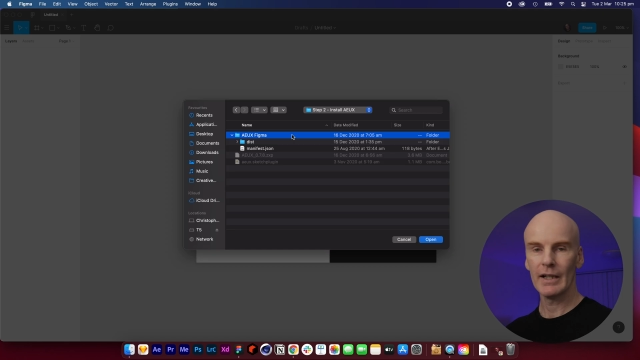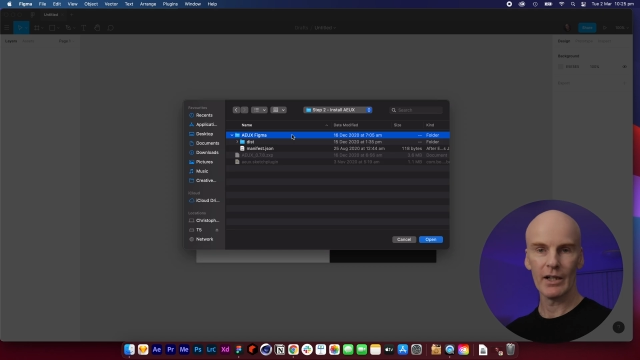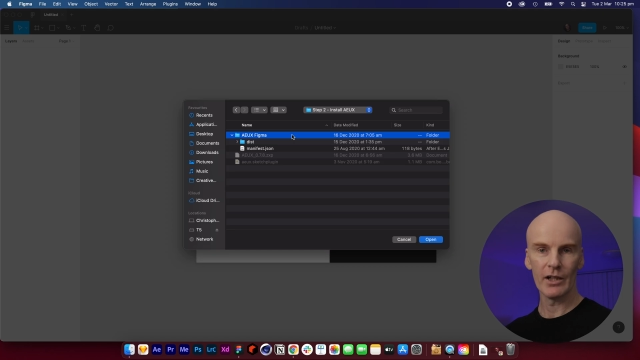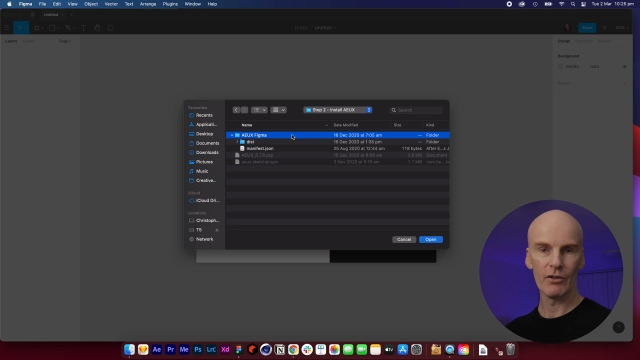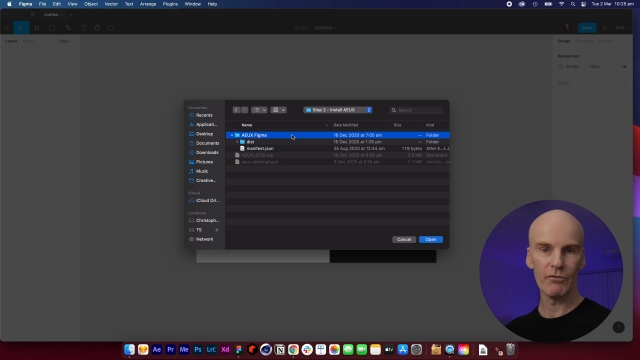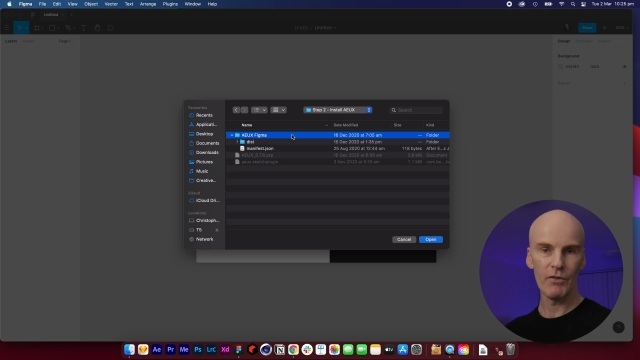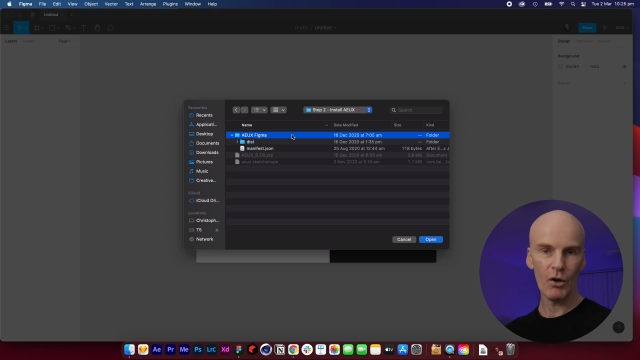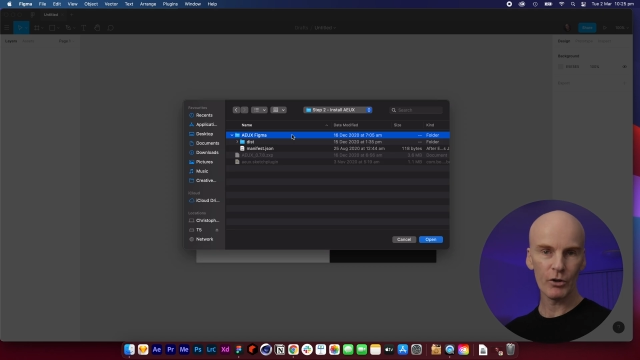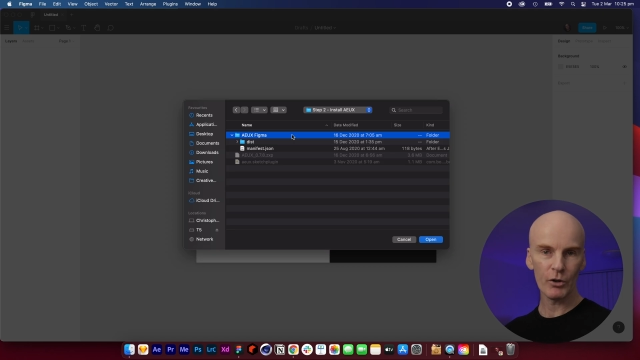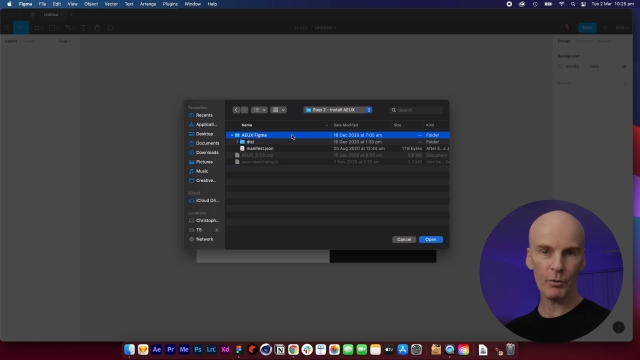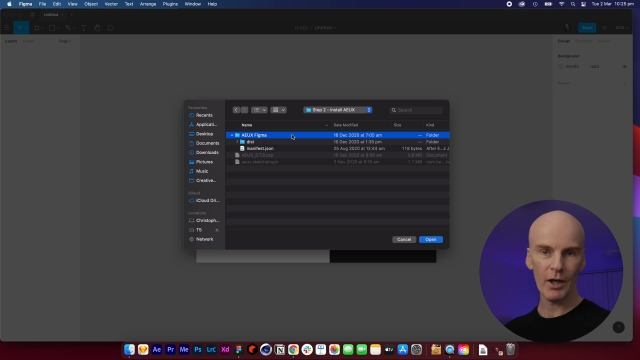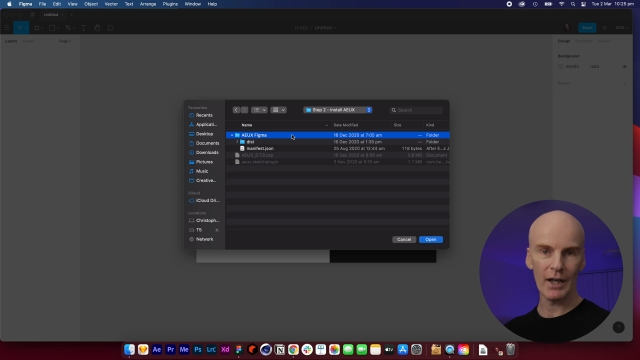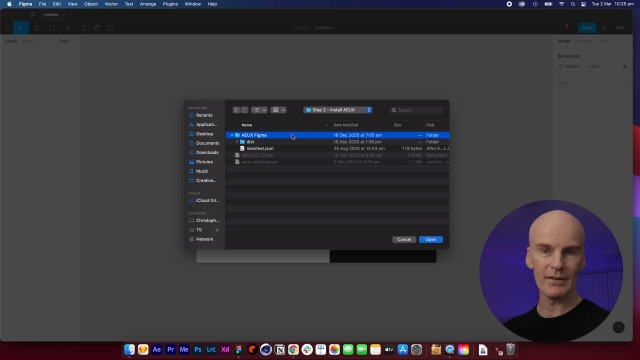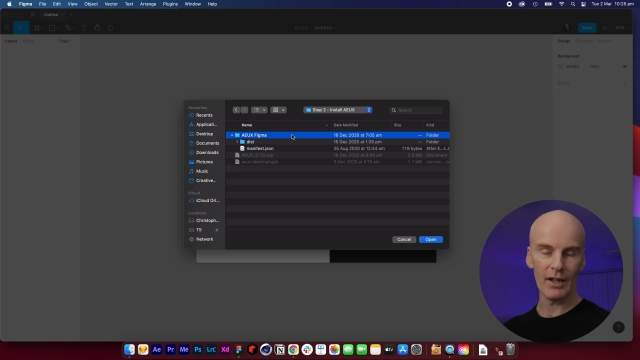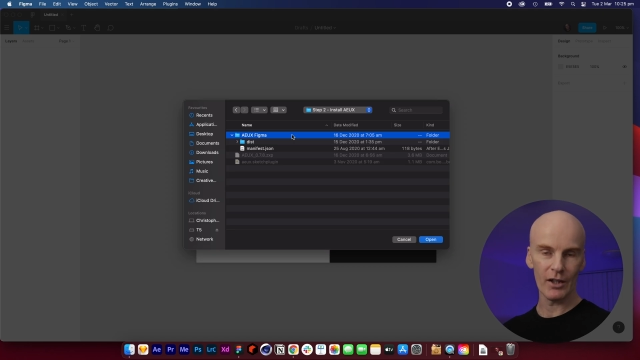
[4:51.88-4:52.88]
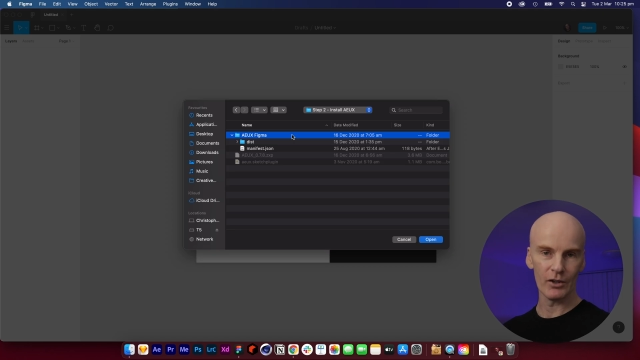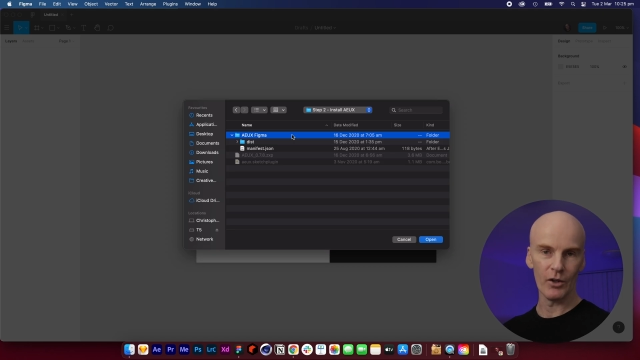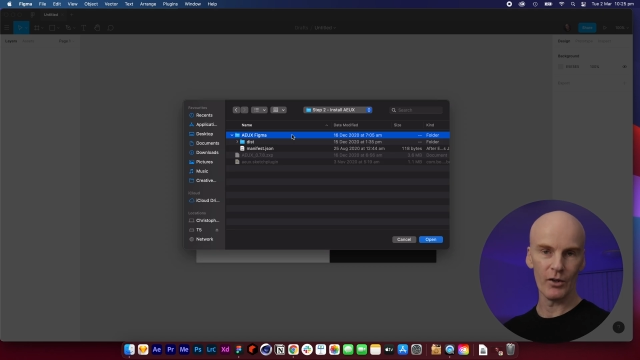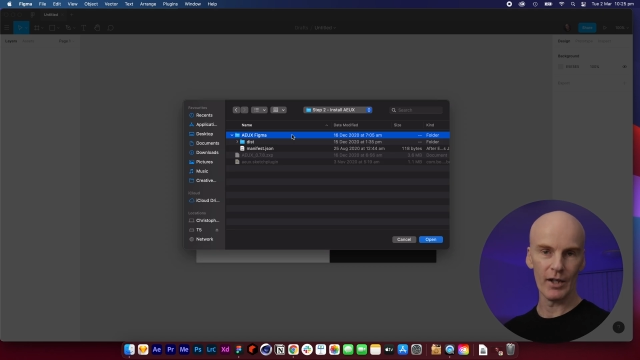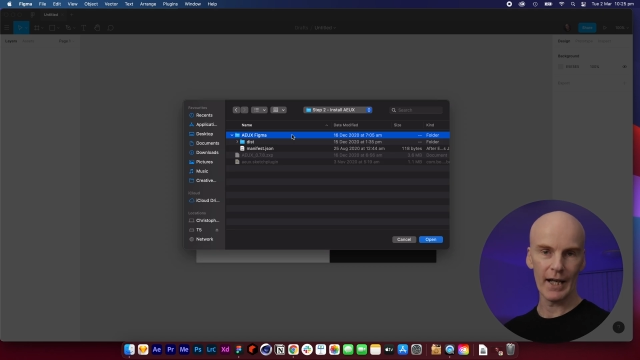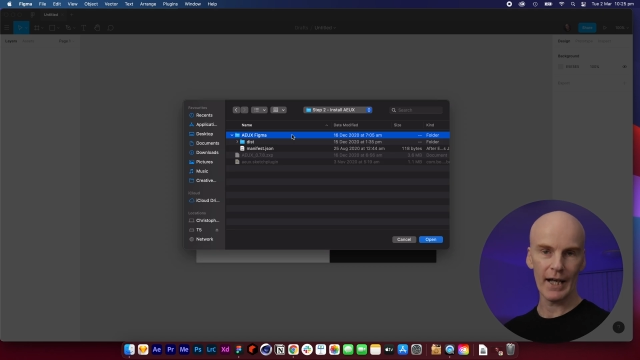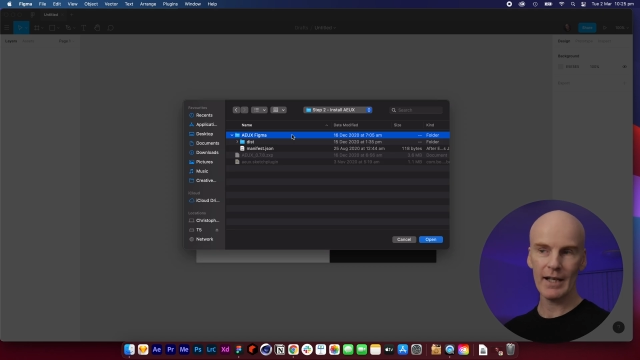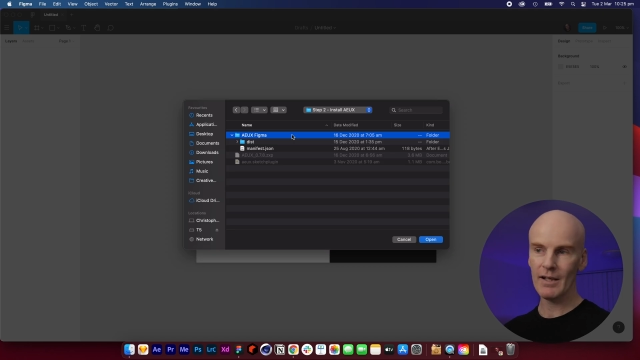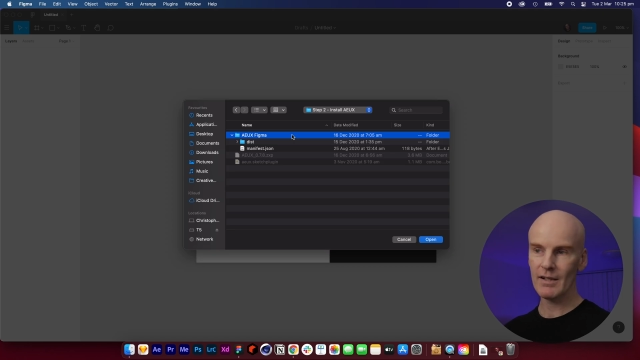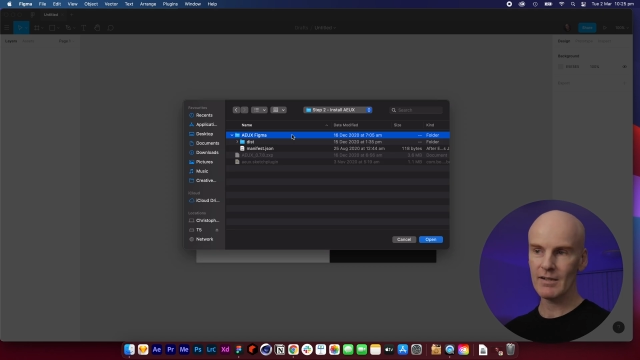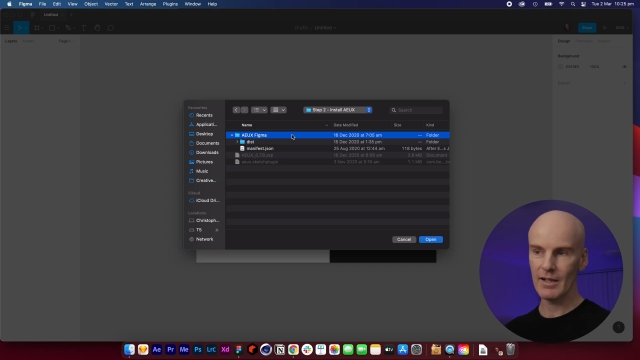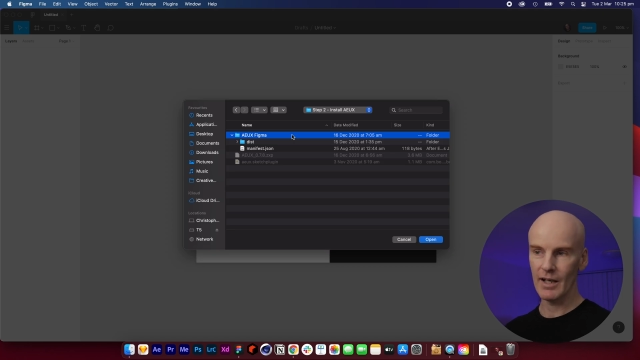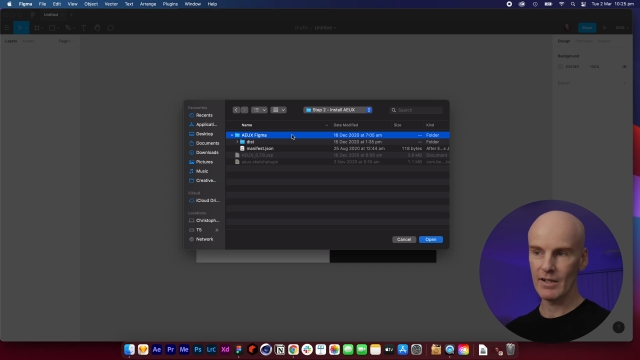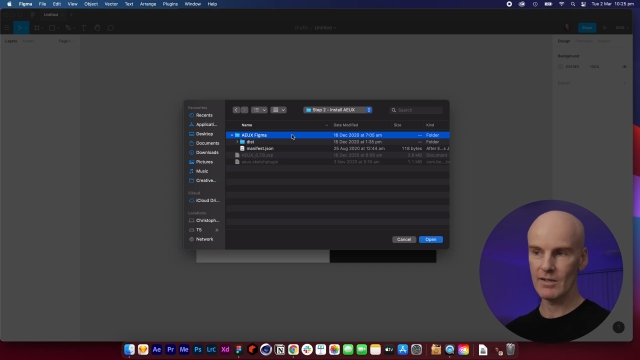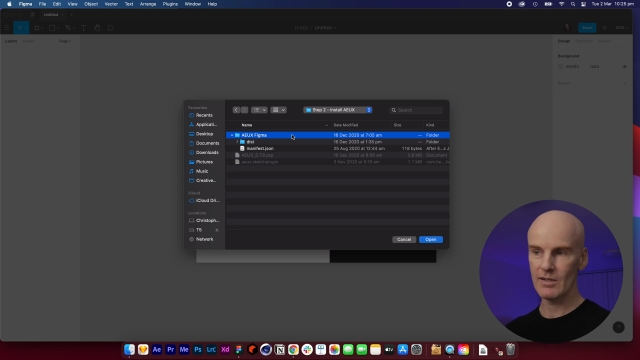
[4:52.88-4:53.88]
And in the folder where I downloaded A E U
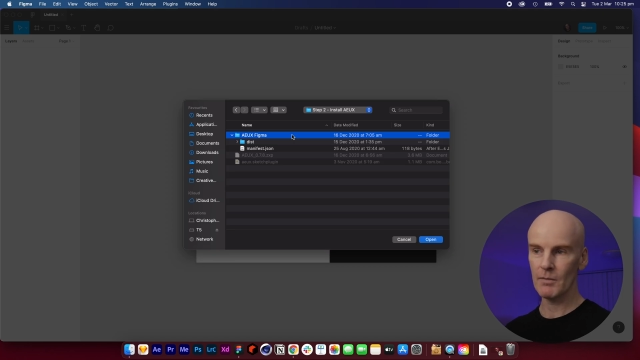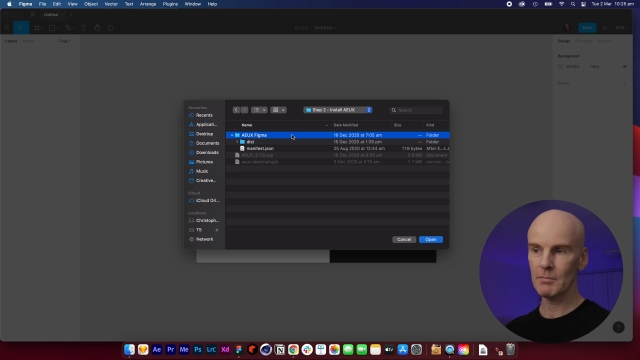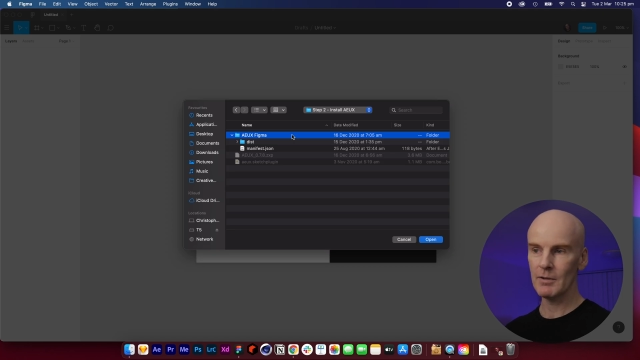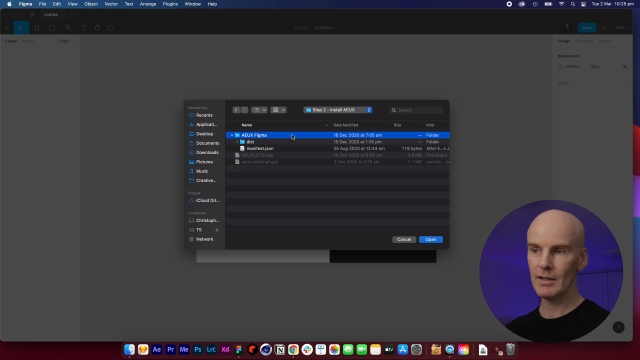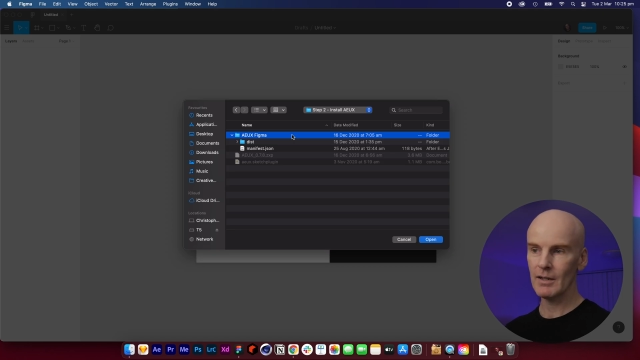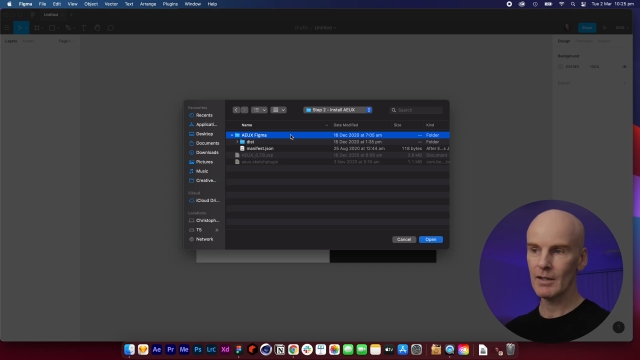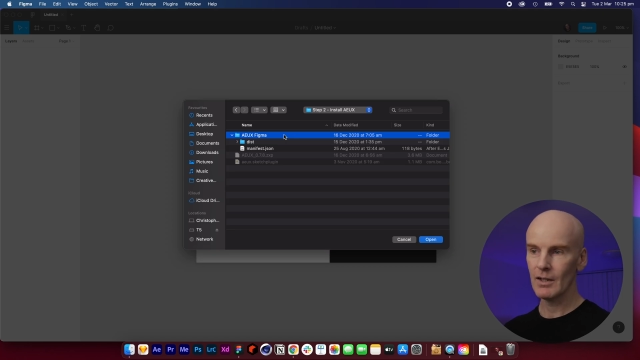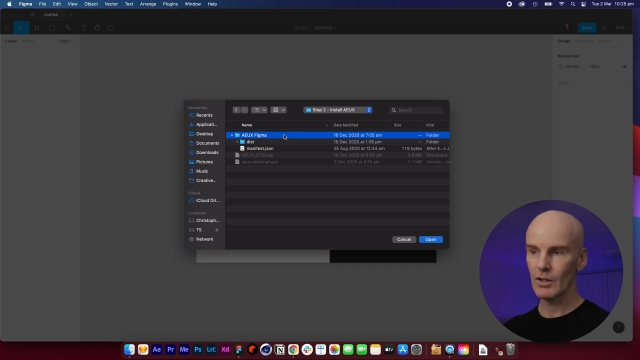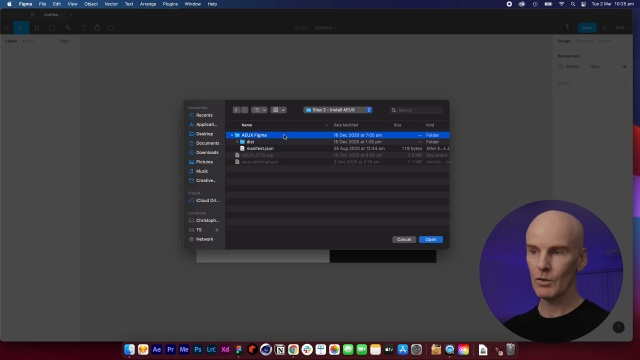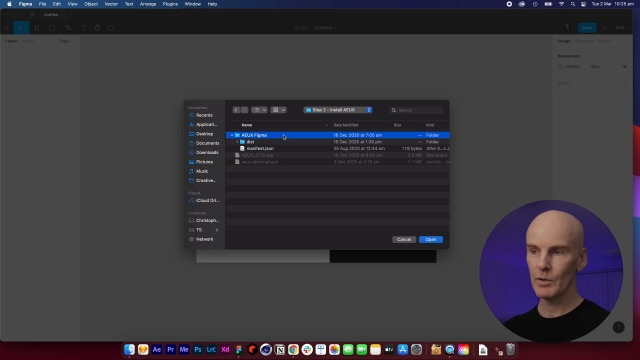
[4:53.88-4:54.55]
X and unzipped it,